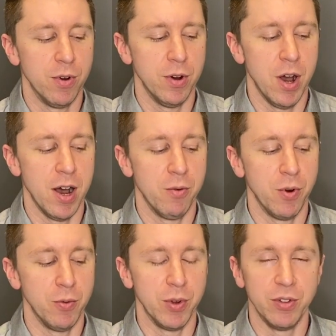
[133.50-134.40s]

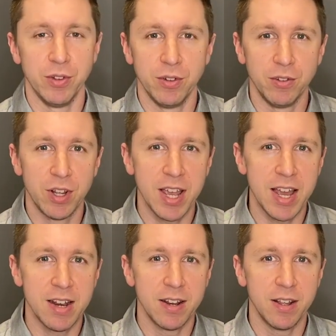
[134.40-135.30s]
when we look
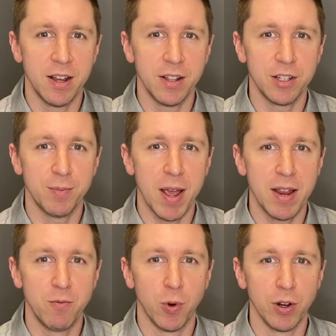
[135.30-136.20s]
at the
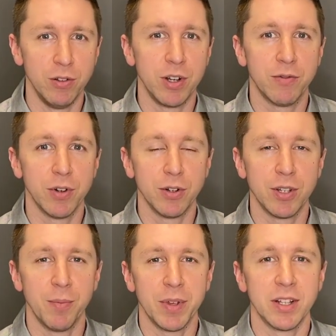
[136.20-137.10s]
spine, we're going to look for
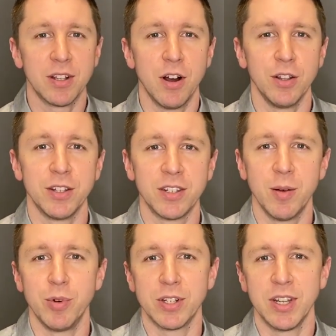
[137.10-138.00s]
something that's called a
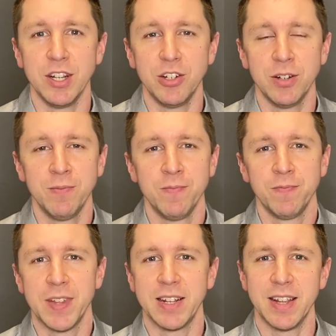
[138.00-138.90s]
subluxation.
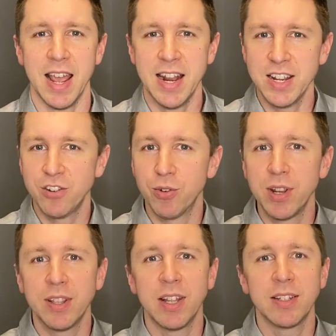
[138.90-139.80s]
That's any
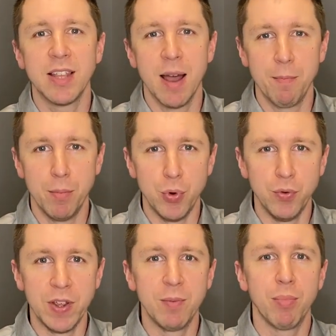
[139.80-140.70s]
joint that's not
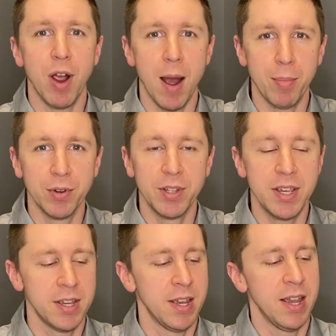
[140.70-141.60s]
moving
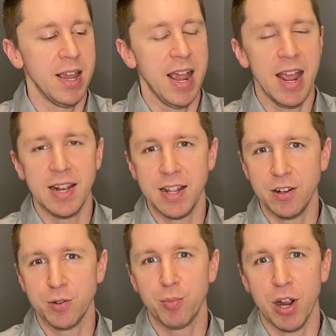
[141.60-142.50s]
properly, and then
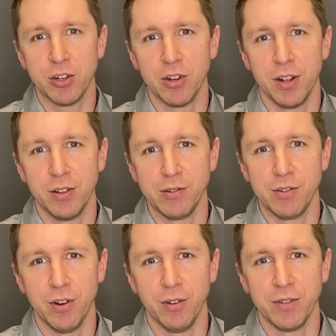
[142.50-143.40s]
there's pressure on those
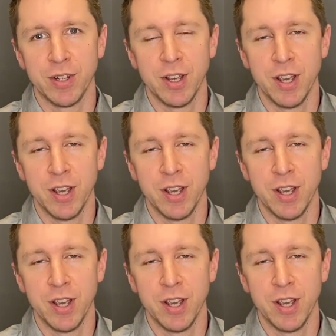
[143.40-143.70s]
nerves.